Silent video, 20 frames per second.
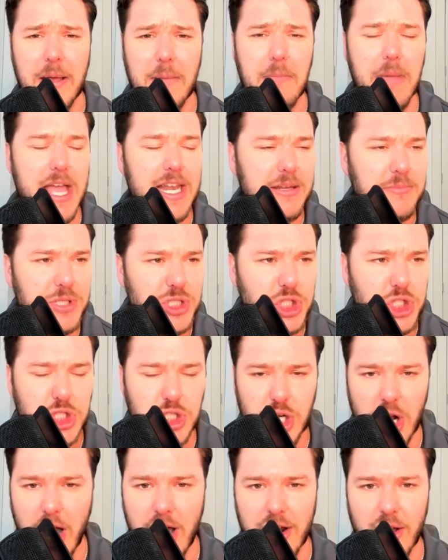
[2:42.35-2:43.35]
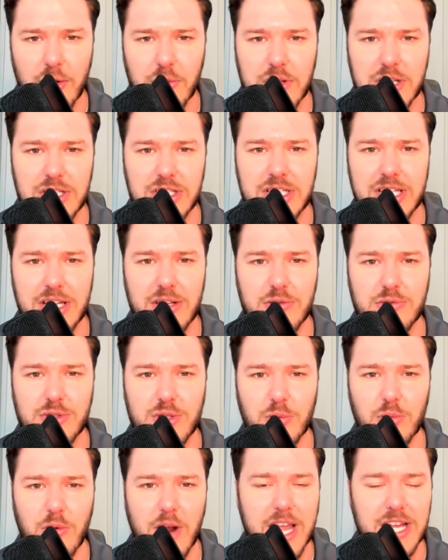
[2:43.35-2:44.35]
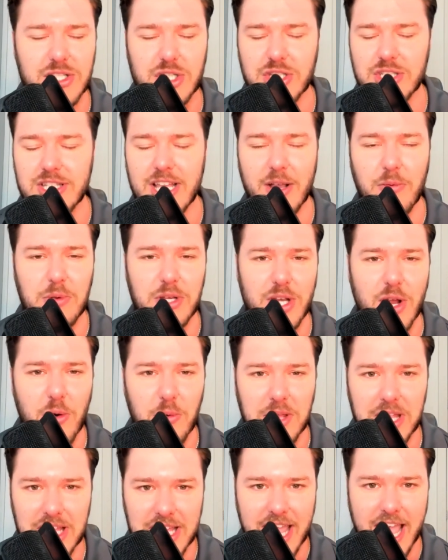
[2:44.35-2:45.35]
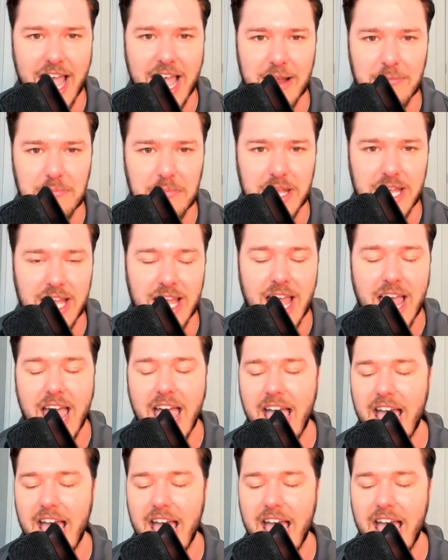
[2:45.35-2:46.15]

Manny Machado continues to rake just like we know he can be.